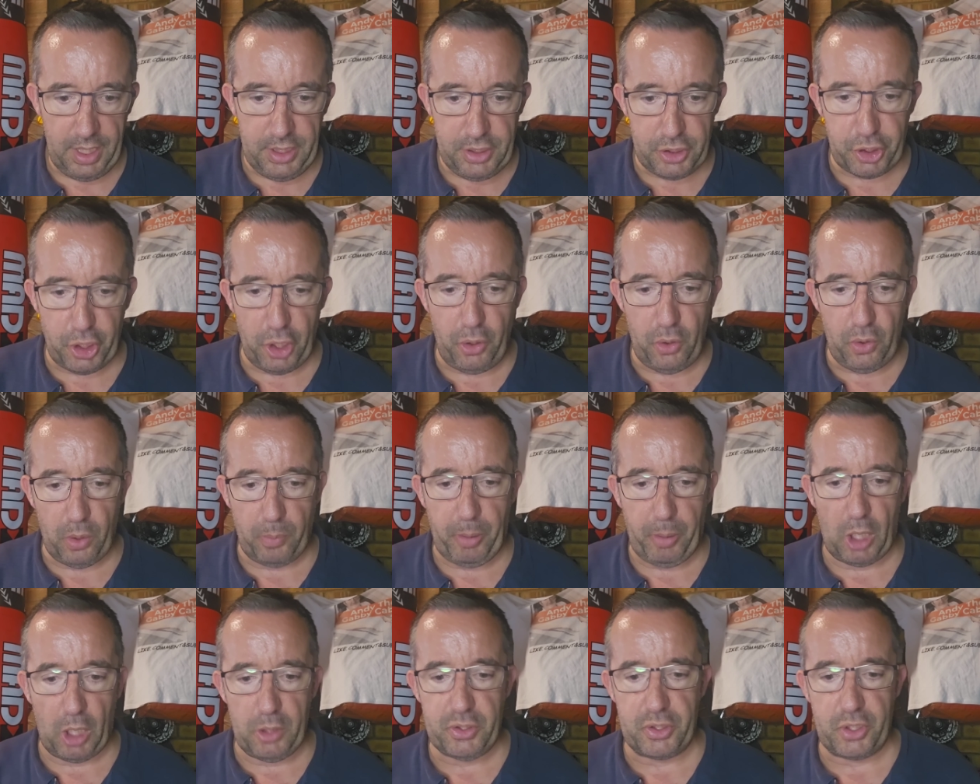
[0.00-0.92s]
In June, the
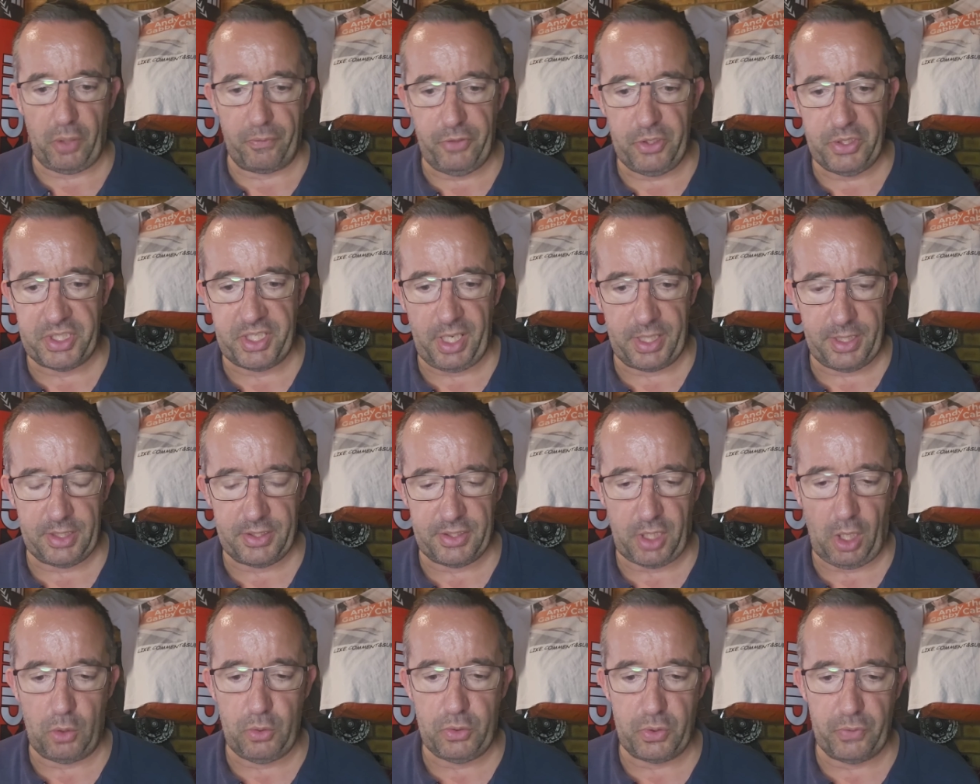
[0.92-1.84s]
post office said the
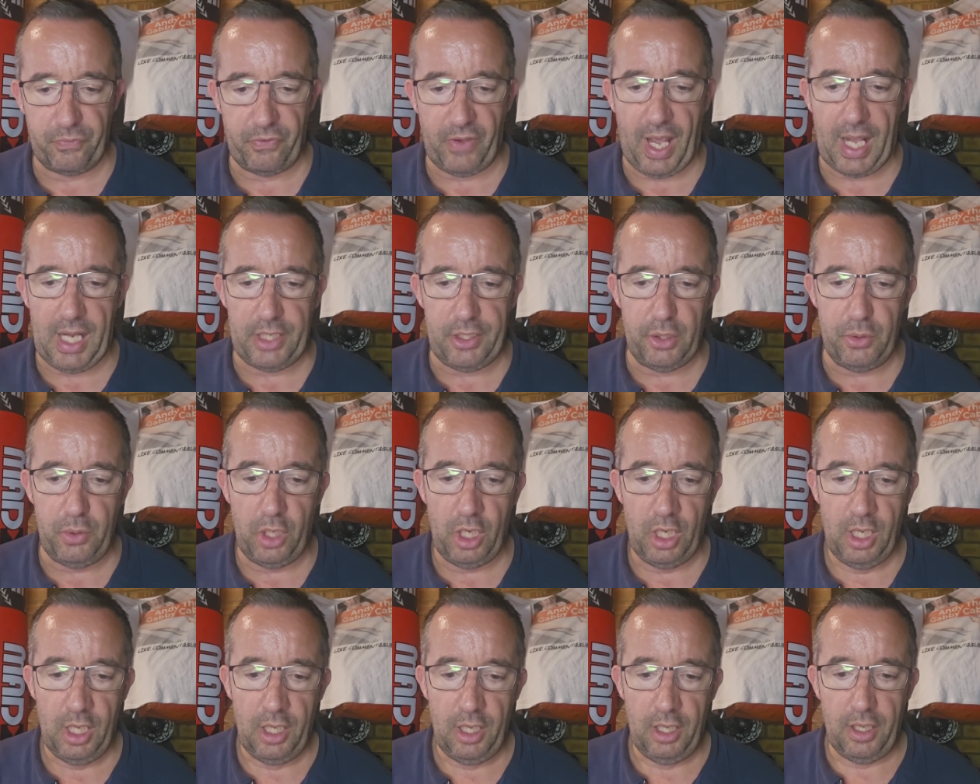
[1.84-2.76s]
total value
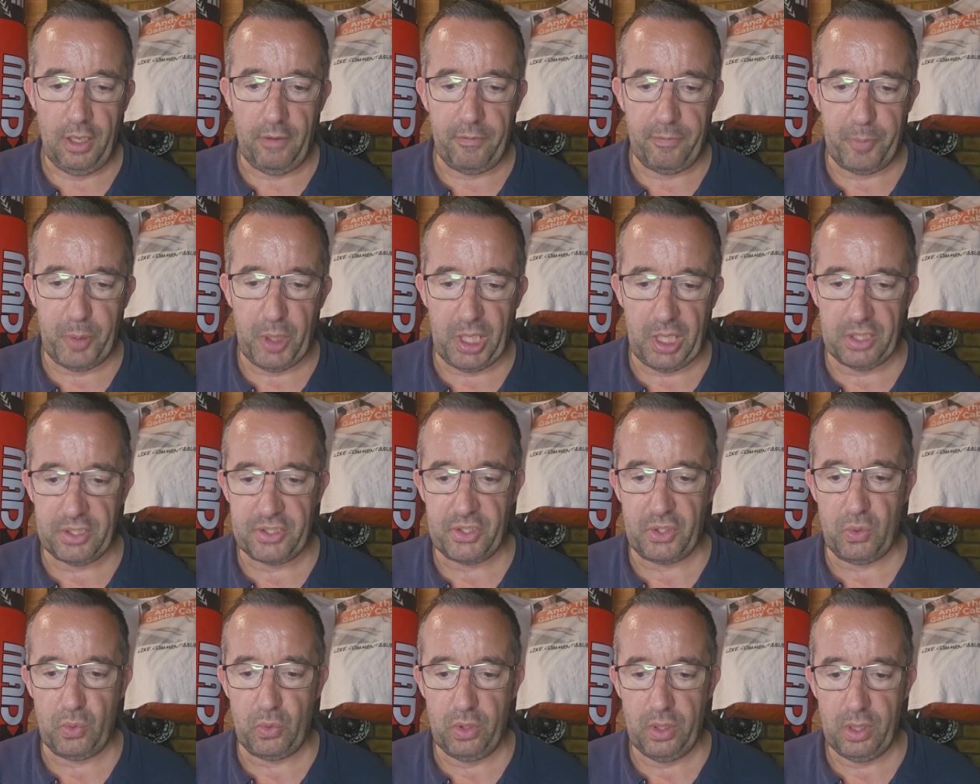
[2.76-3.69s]
of
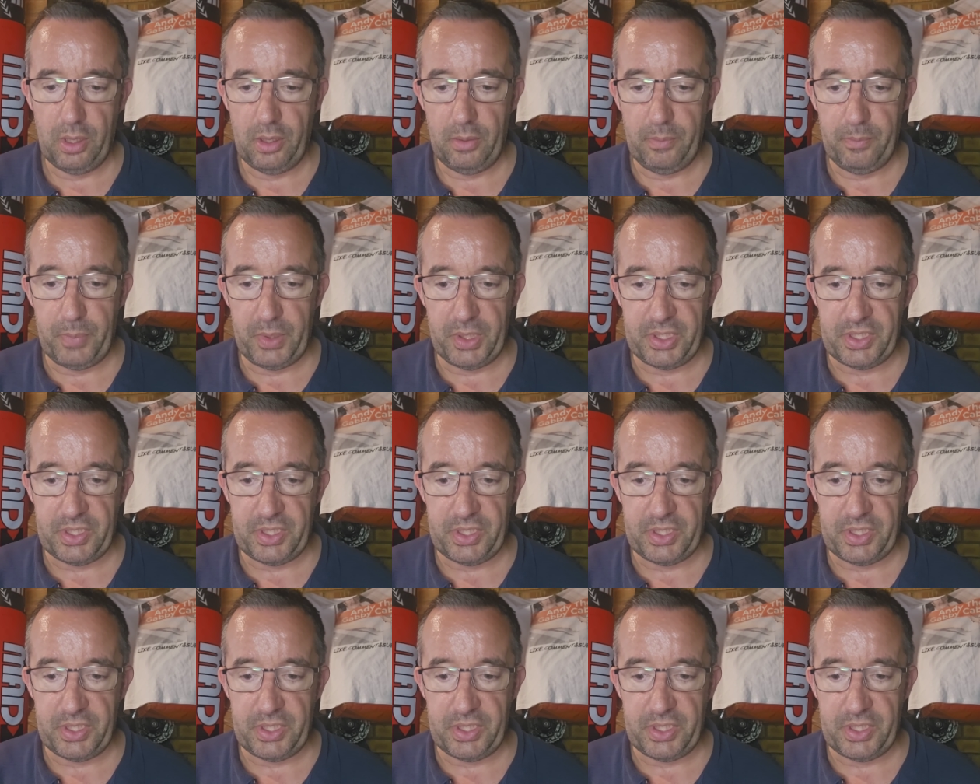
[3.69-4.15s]
personal and